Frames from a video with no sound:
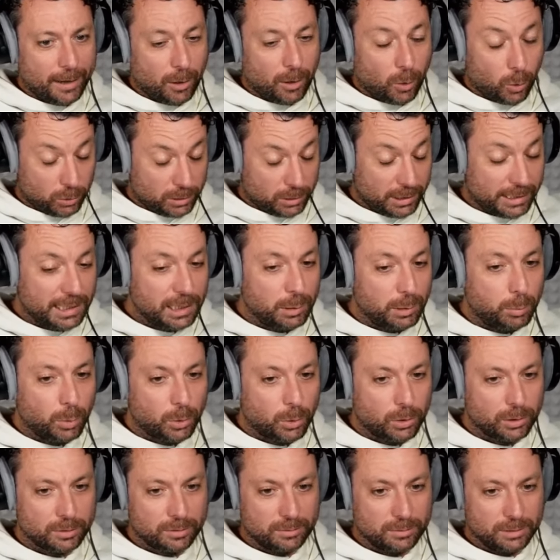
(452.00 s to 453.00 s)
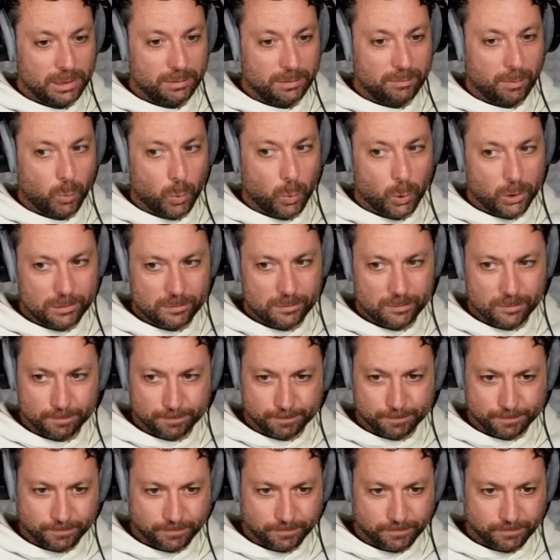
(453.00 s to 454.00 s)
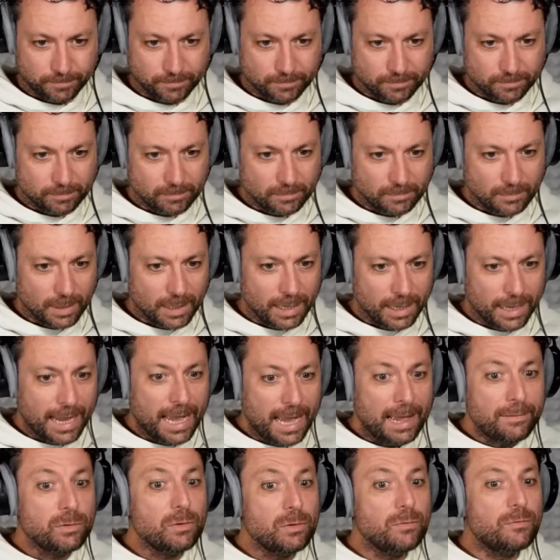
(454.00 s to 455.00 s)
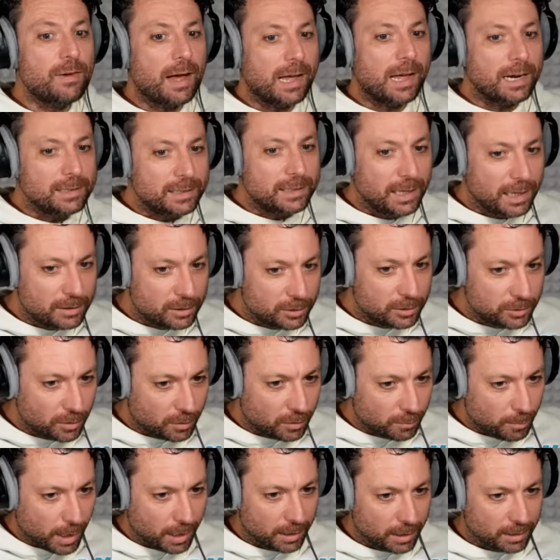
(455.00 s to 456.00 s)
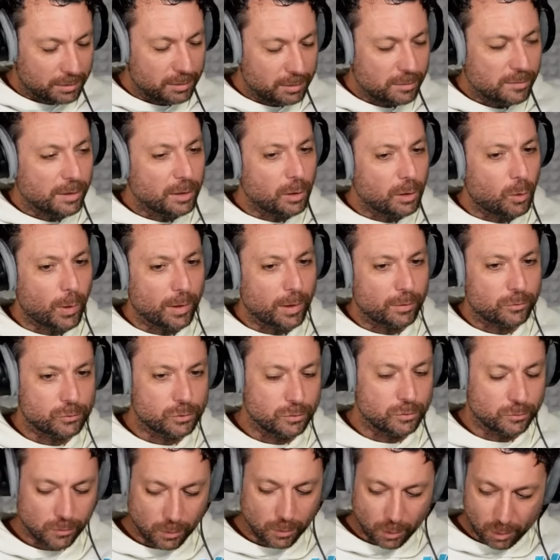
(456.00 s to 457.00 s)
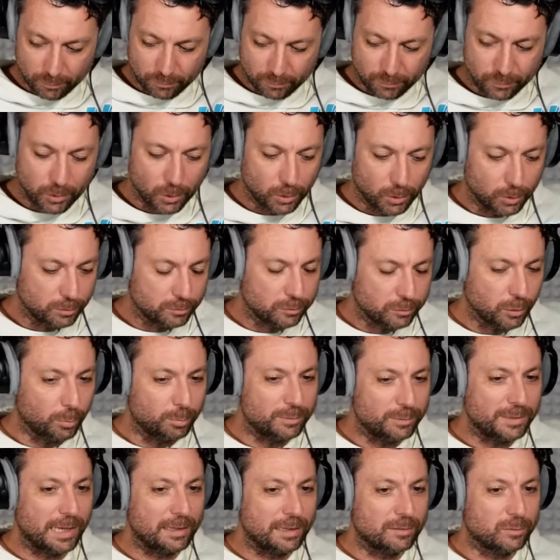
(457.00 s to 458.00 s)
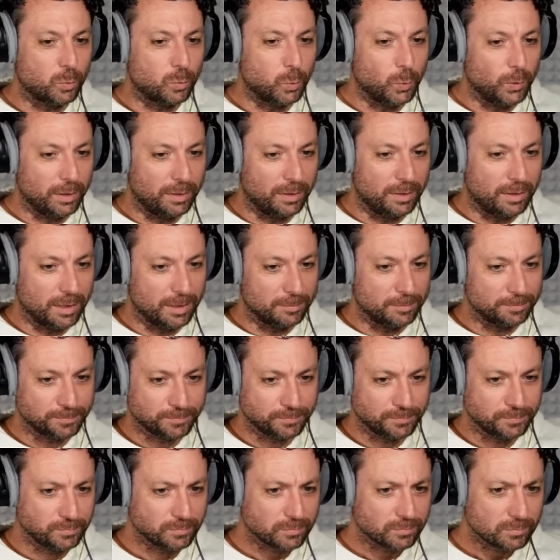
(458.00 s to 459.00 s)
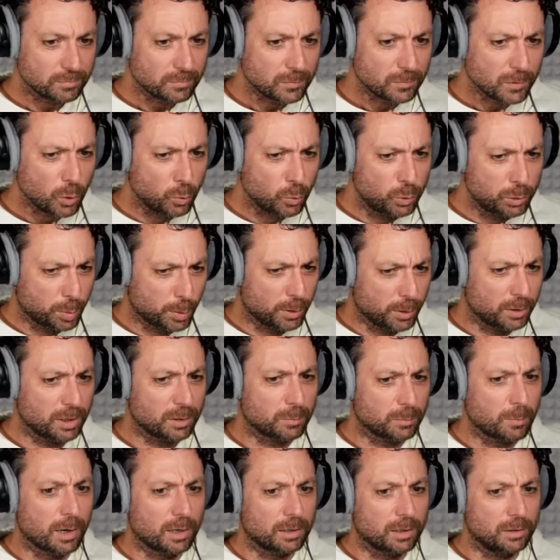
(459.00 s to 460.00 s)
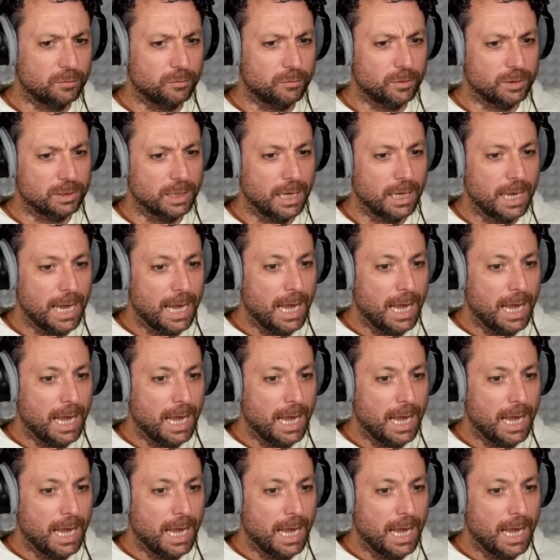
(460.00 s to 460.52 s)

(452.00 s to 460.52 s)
or the keyboard, even worse? Have you validated your market? These are the questions of those obsessed with product market fit.